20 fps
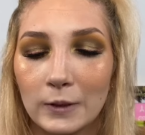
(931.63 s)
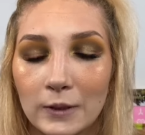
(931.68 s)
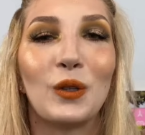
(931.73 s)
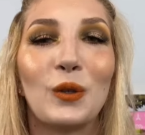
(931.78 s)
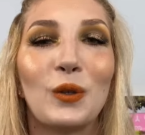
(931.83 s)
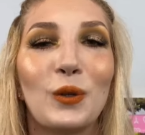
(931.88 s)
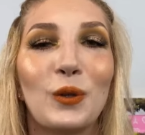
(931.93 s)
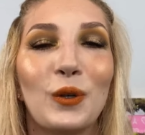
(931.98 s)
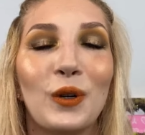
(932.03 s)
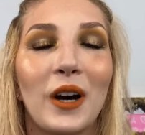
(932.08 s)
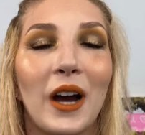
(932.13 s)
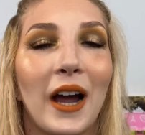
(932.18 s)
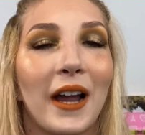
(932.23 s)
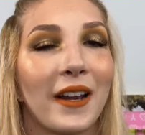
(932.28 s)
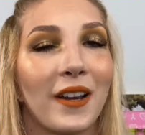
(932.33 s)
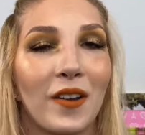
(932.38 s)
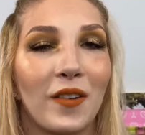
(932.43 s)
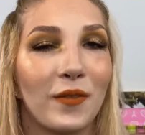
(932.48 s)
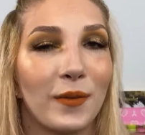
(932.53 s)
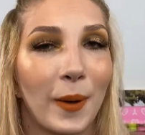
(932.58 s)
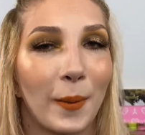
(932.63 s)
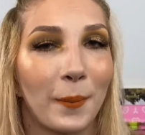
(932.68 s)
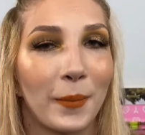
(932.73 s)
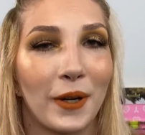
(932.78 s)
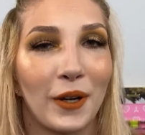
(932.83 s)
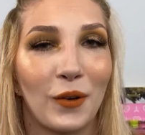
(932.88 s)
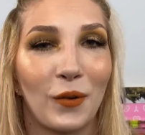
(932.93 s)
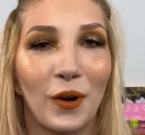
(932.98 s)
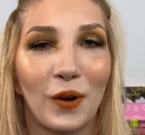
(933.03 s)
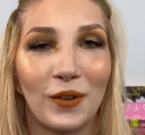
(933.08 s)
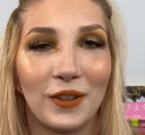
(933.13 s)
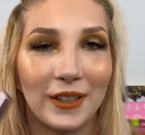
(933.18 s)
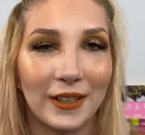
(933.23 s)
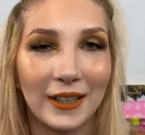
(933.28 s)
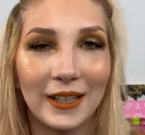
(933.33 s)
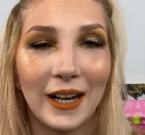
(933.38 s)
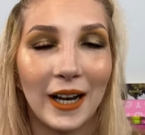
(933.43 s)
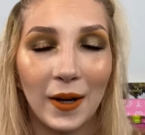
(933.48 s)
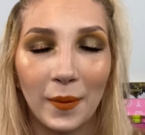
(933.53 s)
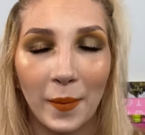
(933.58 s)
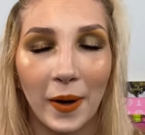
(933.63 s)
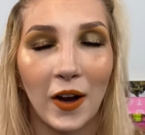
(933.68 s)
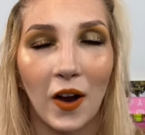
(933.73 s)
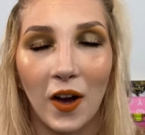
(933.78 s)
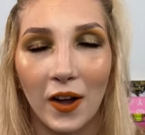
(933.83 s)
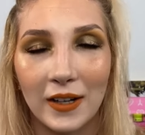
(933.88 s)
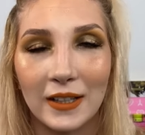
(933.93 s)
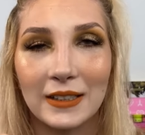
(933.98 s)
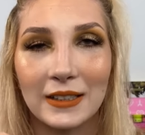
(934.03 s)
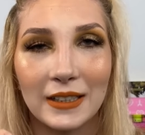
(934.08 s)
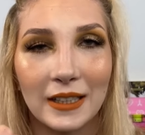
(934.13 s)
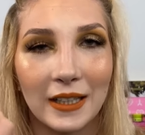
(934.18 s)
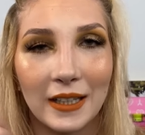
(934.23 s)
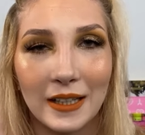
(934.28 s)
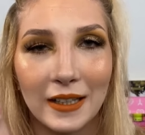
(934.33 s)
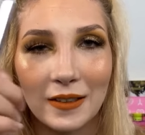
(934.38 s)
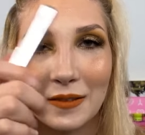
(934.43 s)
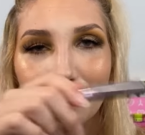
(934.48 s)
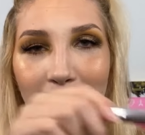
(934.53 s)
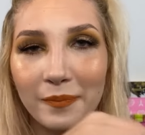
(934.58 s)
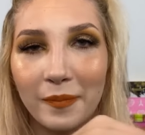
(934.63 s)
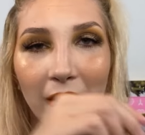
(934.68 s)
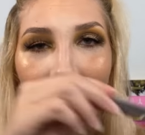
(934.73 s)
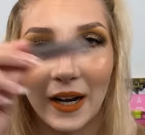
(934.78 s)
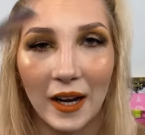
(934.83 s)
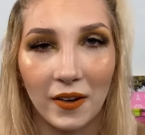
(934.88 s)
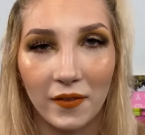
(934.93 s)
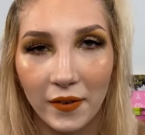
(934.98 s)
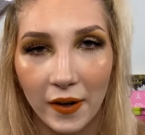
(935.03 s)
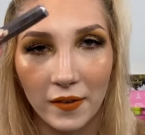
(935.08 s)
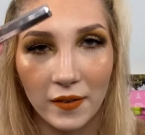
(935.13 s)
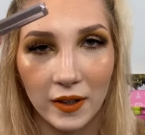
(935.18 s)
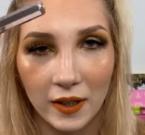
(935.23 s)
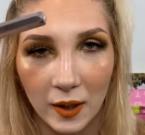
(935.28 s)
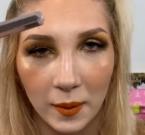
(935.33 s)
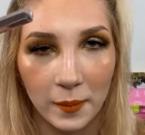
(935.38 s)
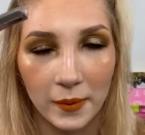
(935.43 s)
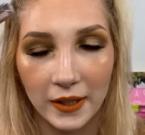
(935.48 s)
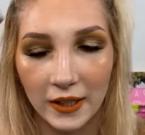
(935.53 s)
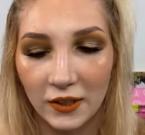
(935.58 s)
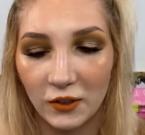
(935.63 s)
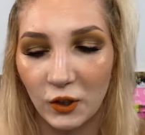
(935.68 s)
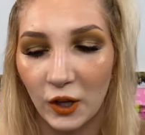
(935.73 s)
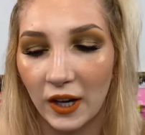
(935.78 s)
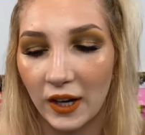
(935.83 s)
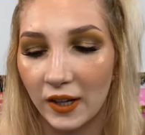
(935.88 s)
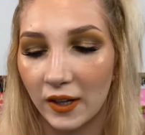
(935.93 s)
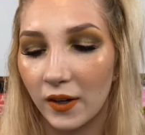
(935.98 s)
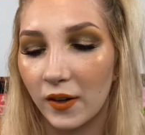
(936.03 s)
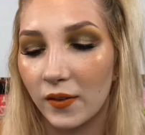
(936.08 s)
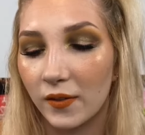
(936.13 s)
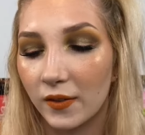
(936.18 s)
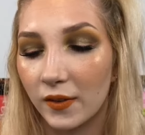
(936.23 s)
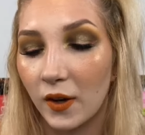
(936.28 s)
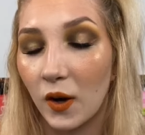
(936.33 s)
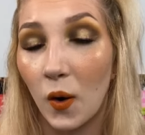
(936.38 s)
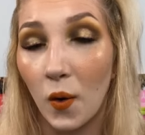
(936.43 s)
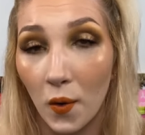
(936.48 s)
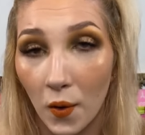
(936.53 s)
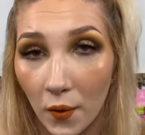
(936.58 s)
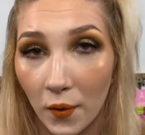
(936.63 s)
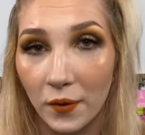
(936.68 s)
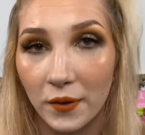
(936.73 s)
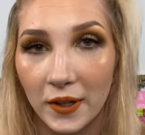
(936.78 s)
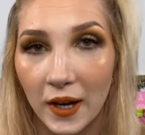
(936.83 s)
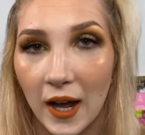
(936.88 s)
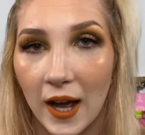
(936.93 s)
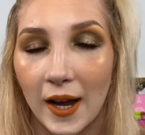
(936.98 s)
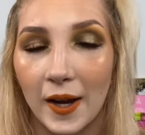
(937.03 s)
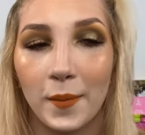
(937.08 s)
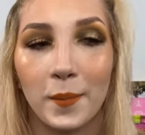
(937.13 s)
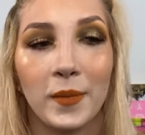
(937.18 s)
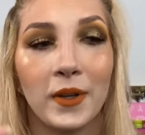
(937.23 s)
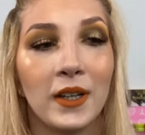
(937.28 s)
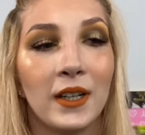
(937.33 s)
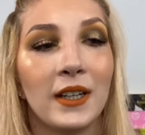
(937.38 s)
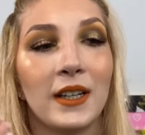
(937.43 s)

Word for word: Oh, I love Pumpkin Rose. This is like my, honestly, my like favorite lipstick shade of all time.